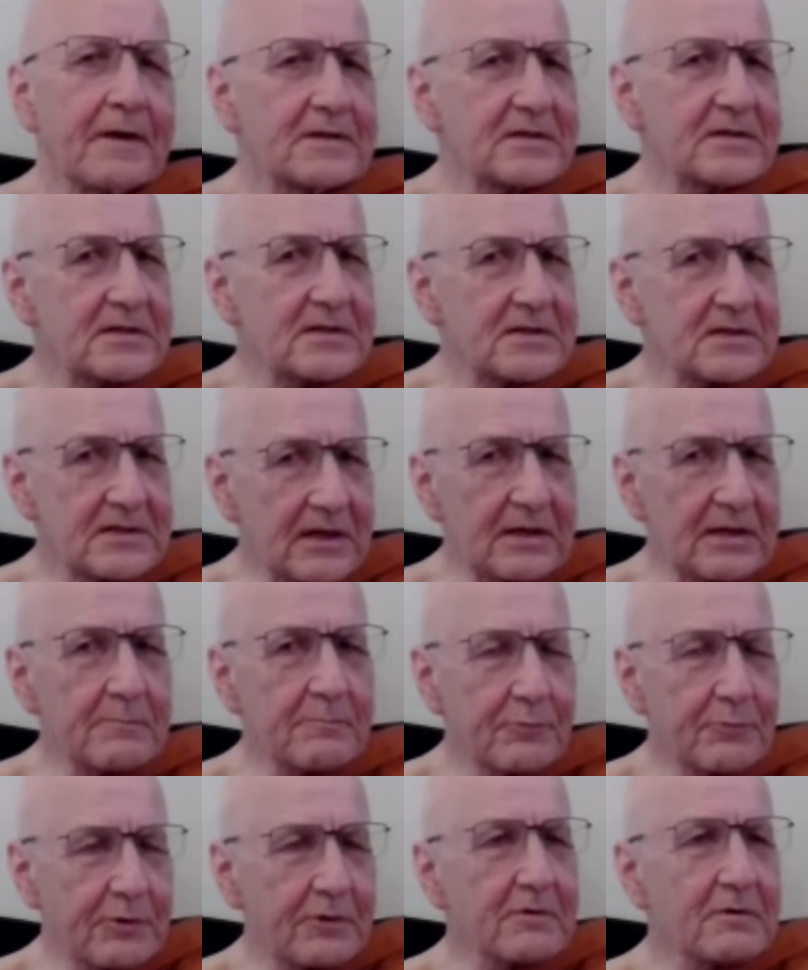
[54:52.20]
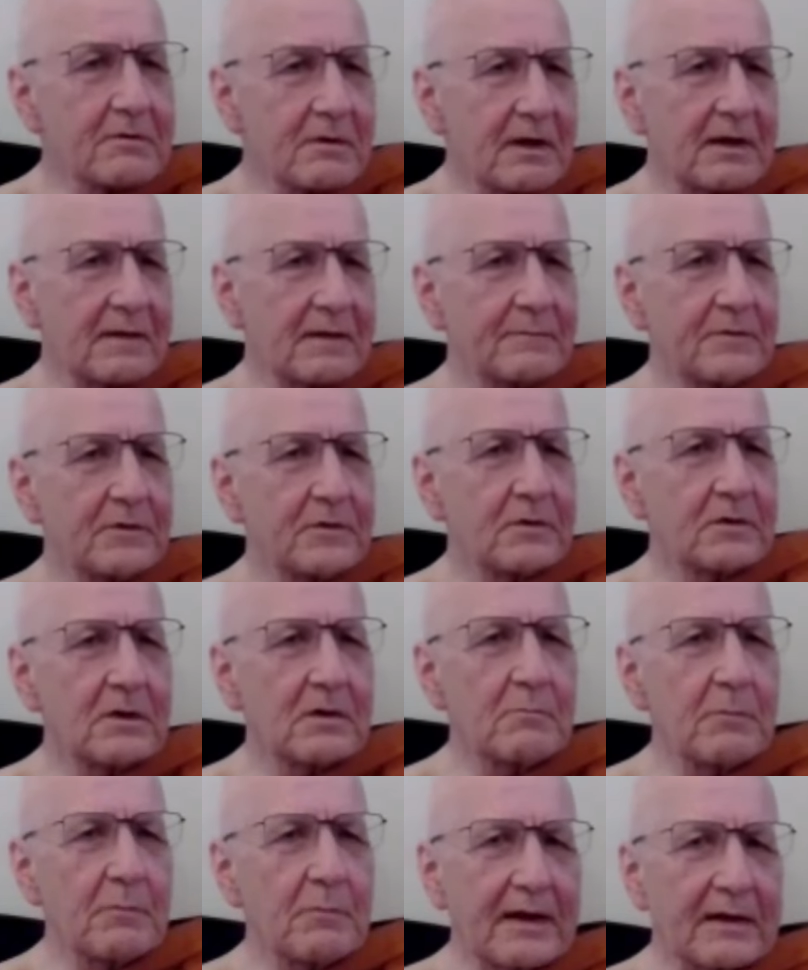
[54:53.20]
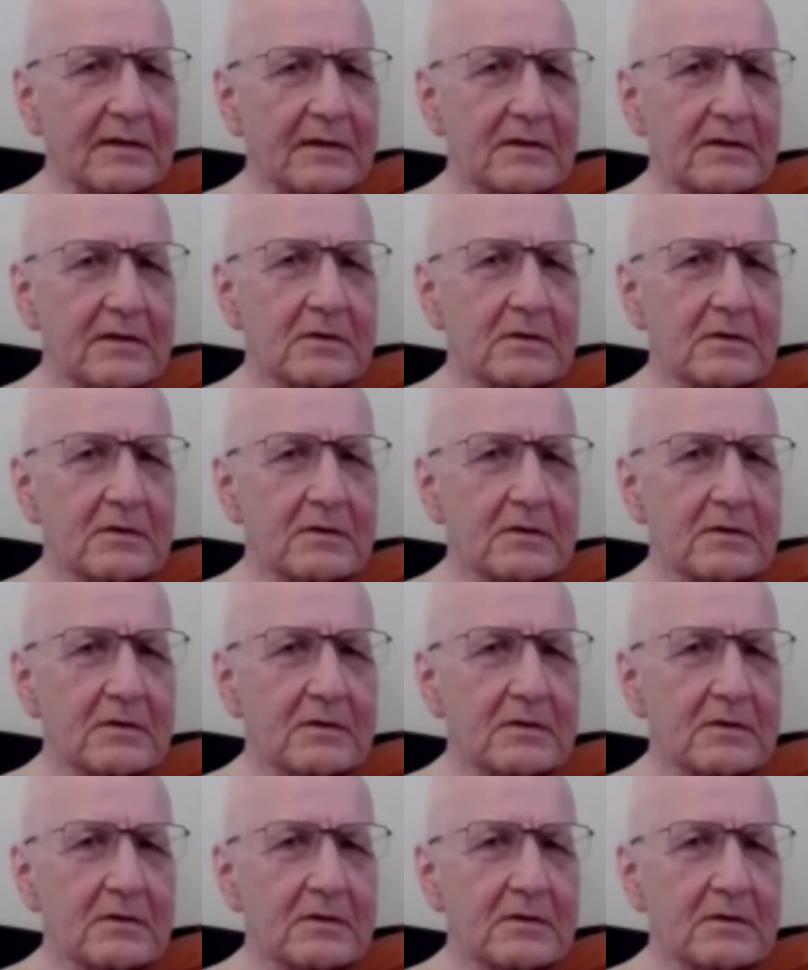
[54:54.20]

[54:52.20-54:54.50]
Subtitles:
It's the same program. You go back